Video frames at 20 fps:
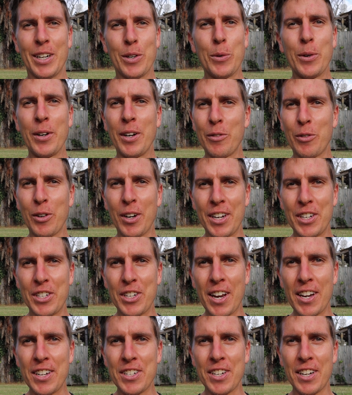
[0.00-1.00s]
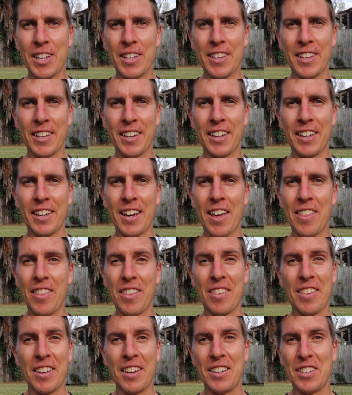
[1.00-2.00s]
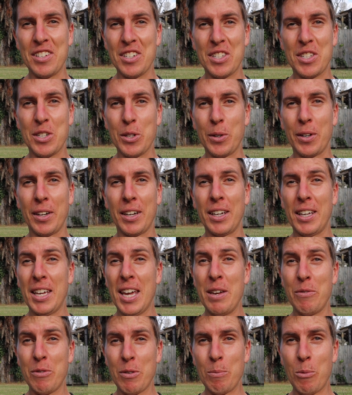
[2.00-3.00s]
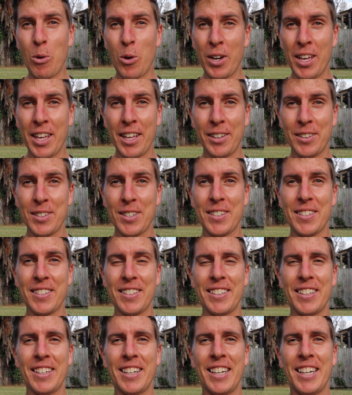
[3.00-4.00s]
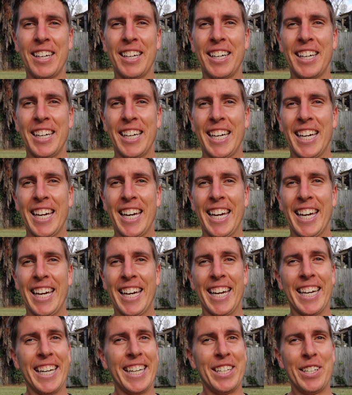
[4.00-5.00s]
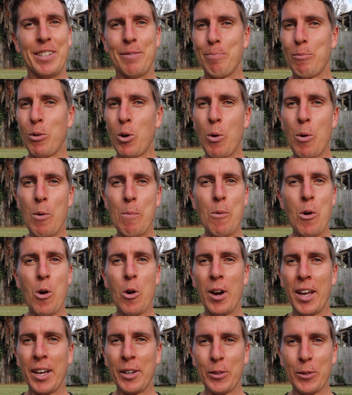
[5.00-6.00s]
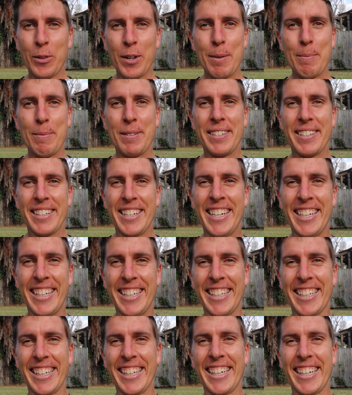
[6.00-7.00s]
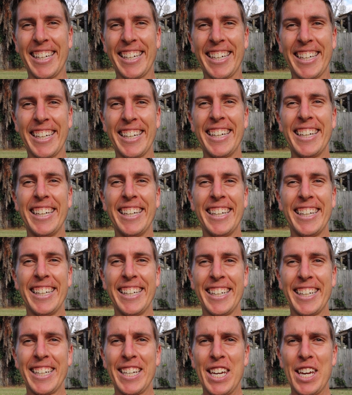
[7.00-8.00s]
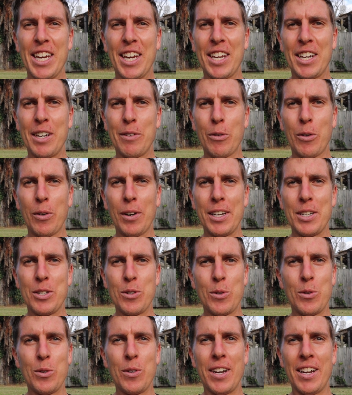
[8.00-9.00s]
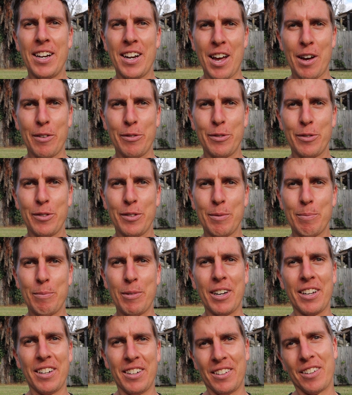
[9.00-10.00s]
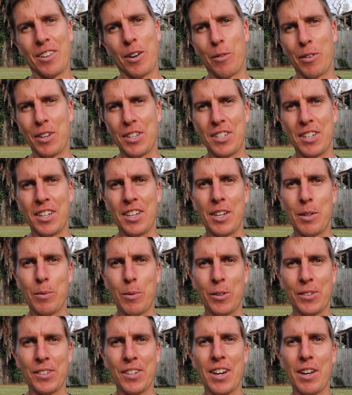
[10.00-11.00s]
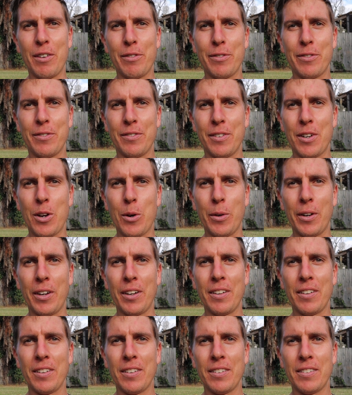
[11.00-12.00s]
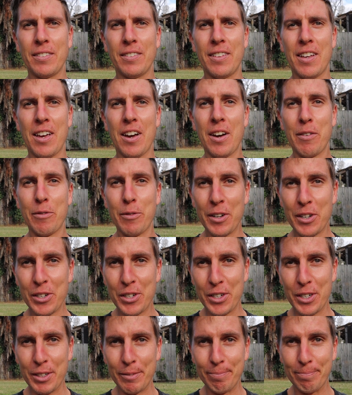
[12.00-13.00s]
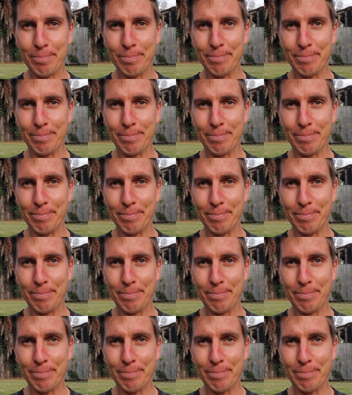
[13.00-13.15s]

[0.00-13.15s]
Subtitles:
Wouldn't have really changed anything other than just doing even more hills, more hill reps. You can never really do enough, but obviously it was enough knowing that I finished it.